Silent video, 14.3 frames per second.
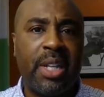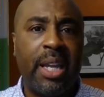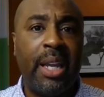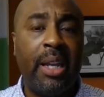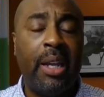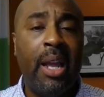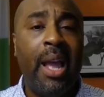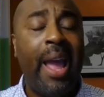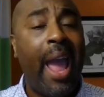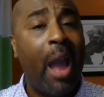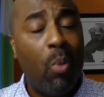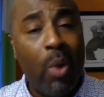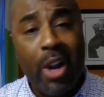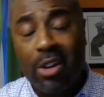of this thing,
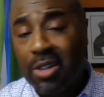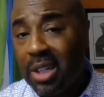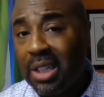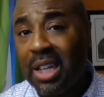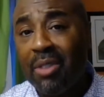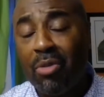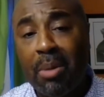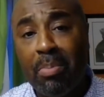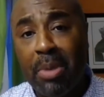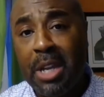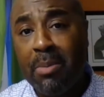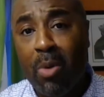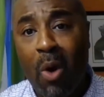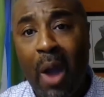and we are
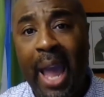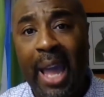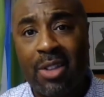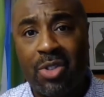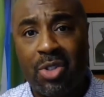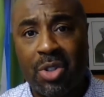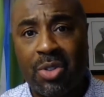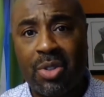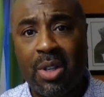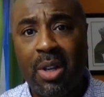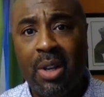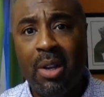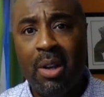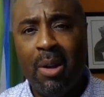delivering people
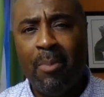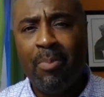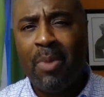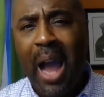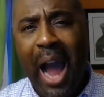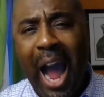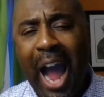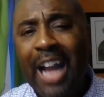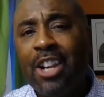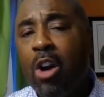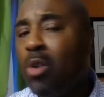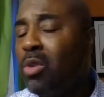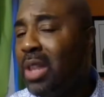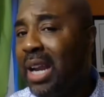answers.
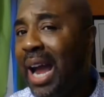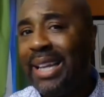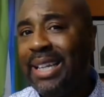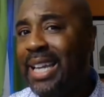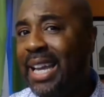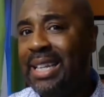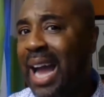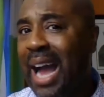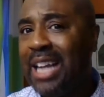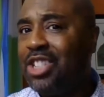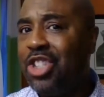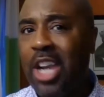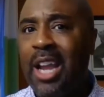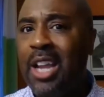I know that I
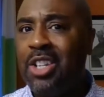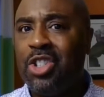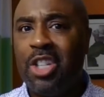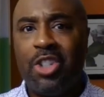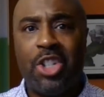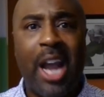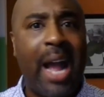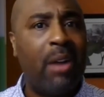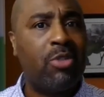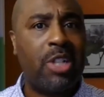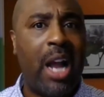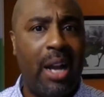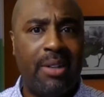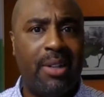cannot change the
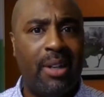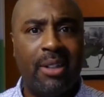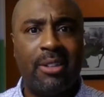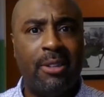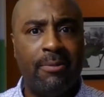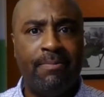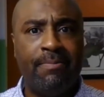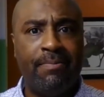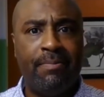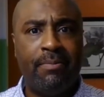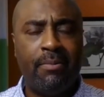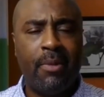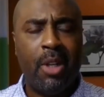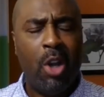child's conduct.
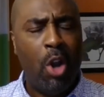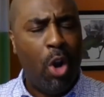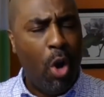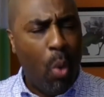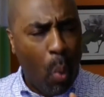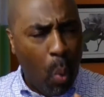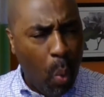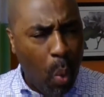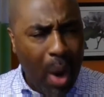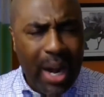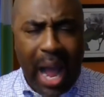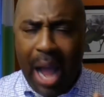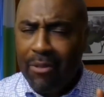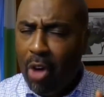
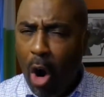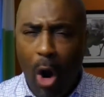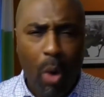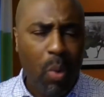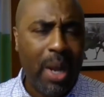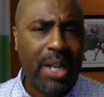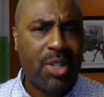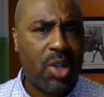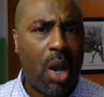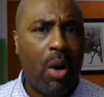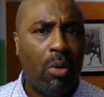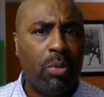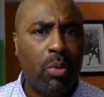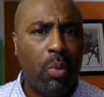What I've
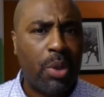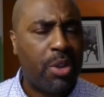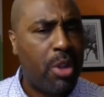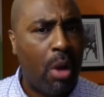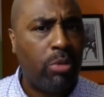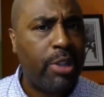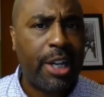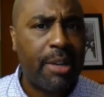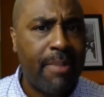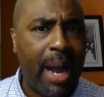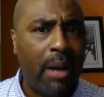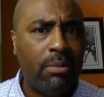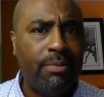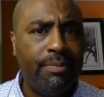always known with Don't
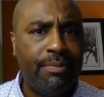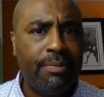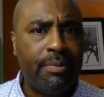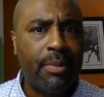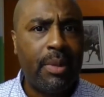Kick 'em Out,